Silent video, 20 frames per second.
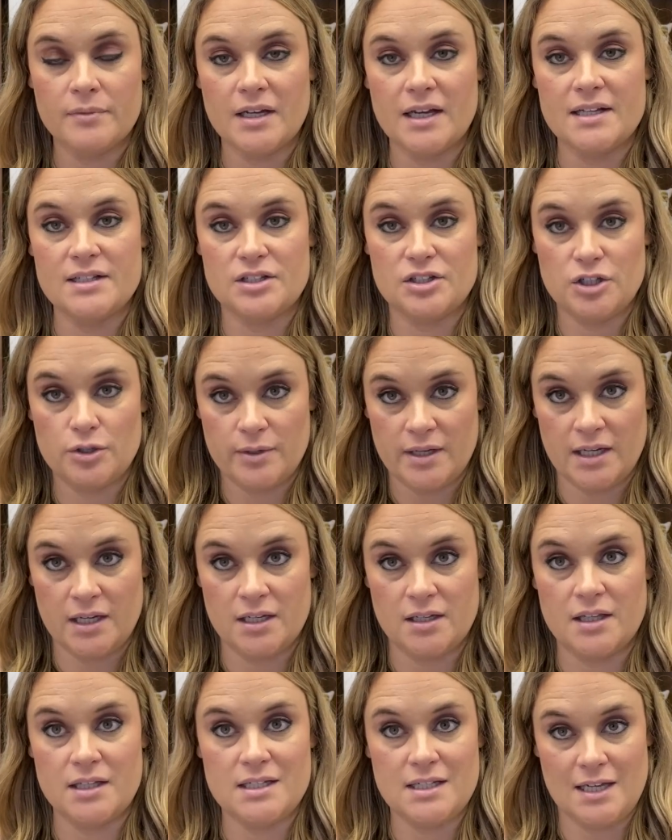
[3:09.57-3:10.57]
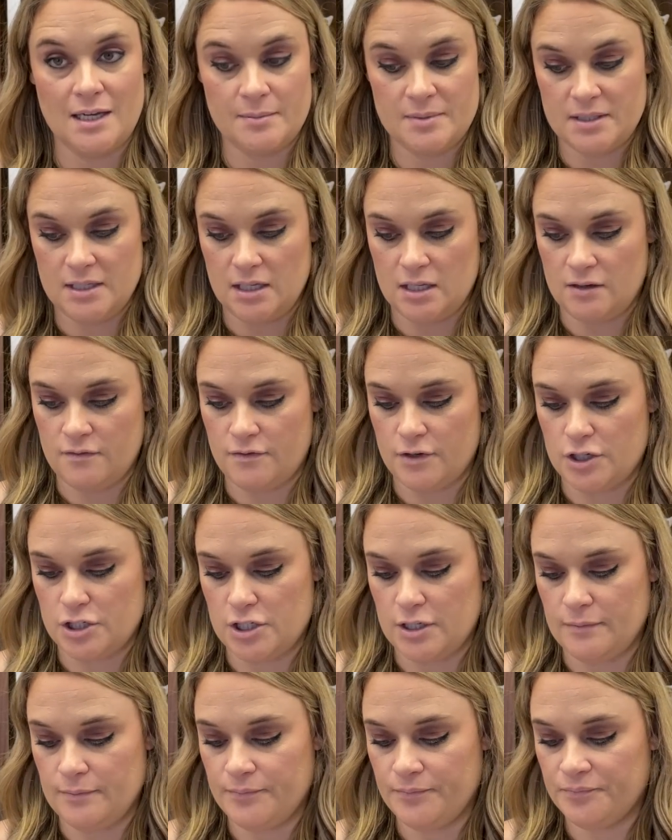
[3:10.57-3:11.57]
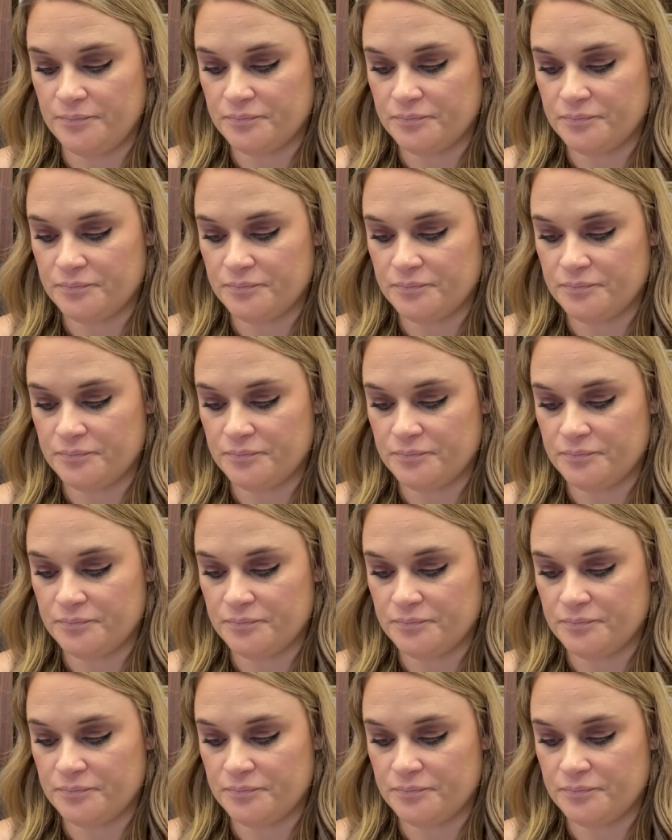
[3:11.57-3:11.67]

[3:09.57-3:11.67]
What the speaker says: is doing the DMC conversion.